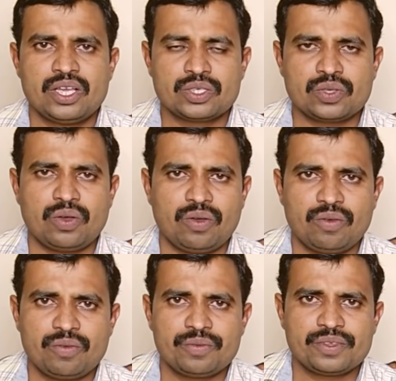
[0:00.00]

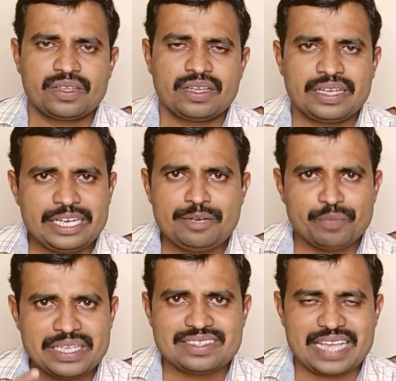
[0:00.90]
So it
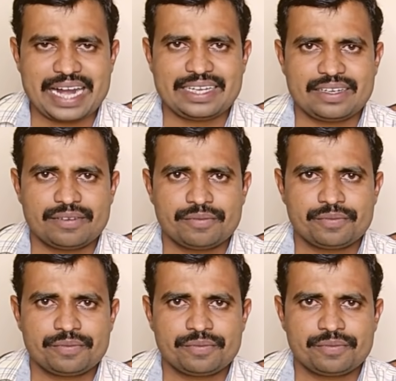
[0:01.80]
means that